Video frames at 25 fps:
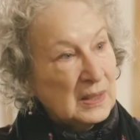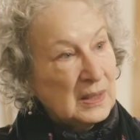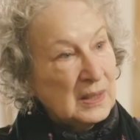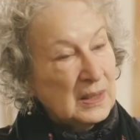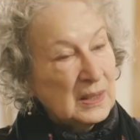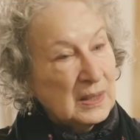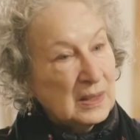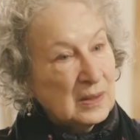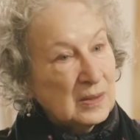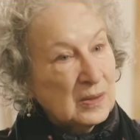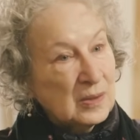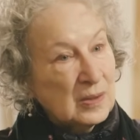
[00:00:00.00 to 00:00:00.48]

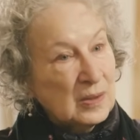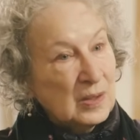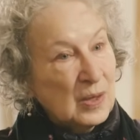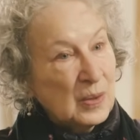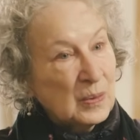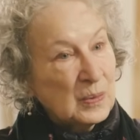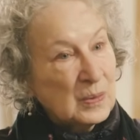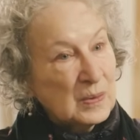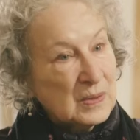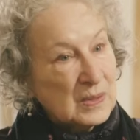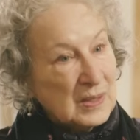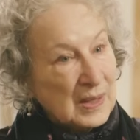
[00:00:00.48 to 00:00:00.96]
And
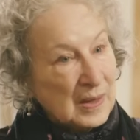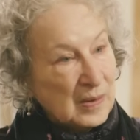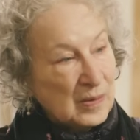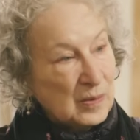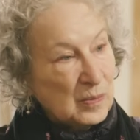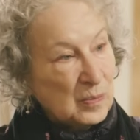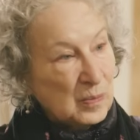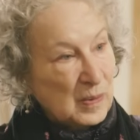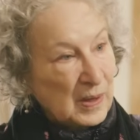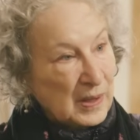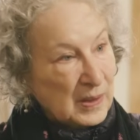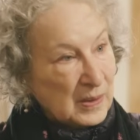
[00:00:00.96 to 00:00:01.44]
notice how the
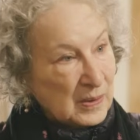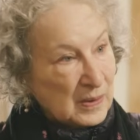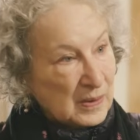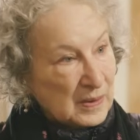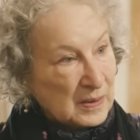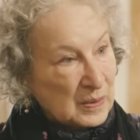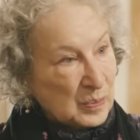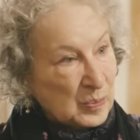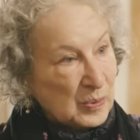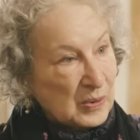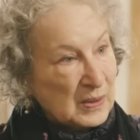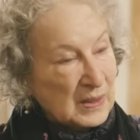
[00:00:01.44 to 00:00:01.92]
writer
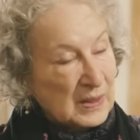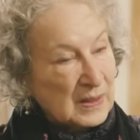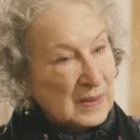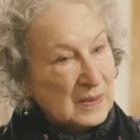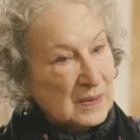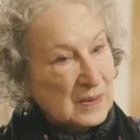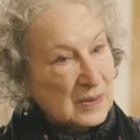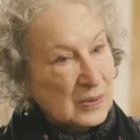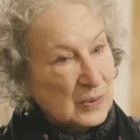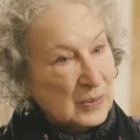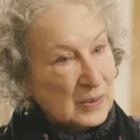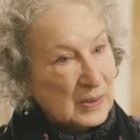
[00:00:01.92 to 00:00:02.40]
is putting the
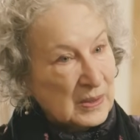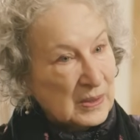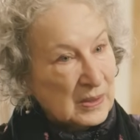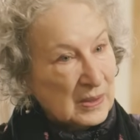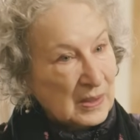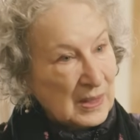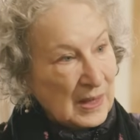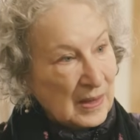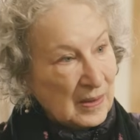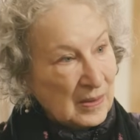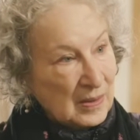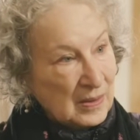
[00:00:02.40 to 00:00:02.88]
story
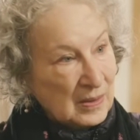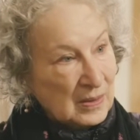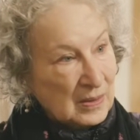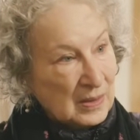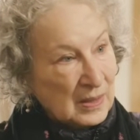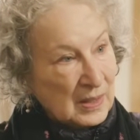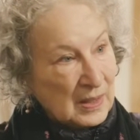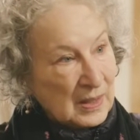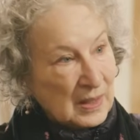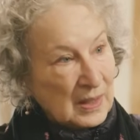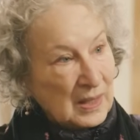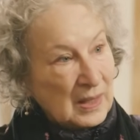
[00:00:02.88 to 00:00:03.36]
together
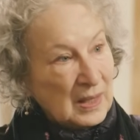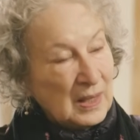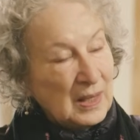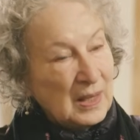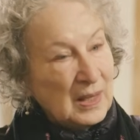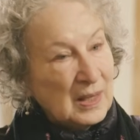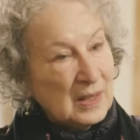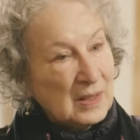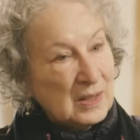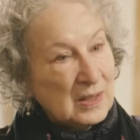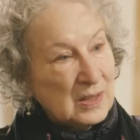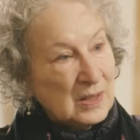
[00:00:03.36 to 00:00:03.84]

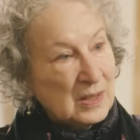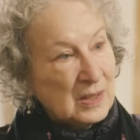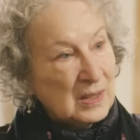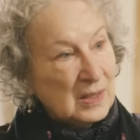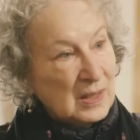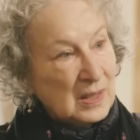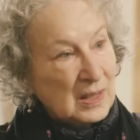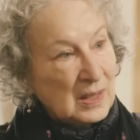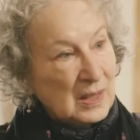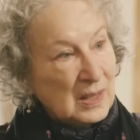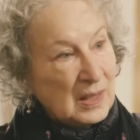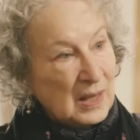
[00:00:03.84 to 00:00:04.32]
and
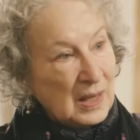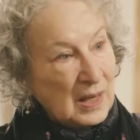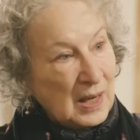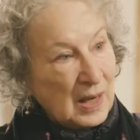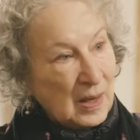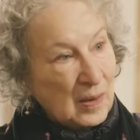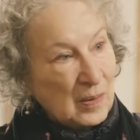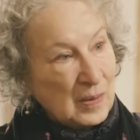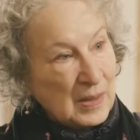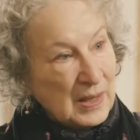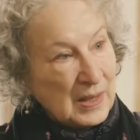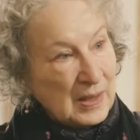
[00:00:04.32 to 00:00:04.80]

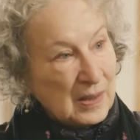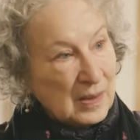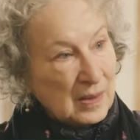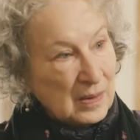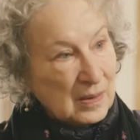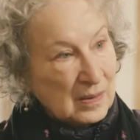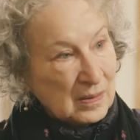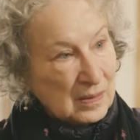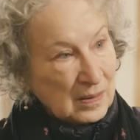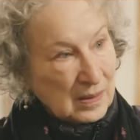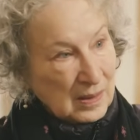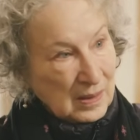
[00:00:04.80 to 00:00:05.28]
how they
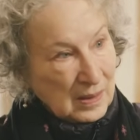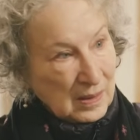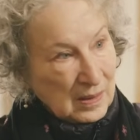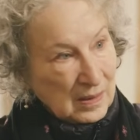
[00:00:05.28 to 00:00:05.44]
are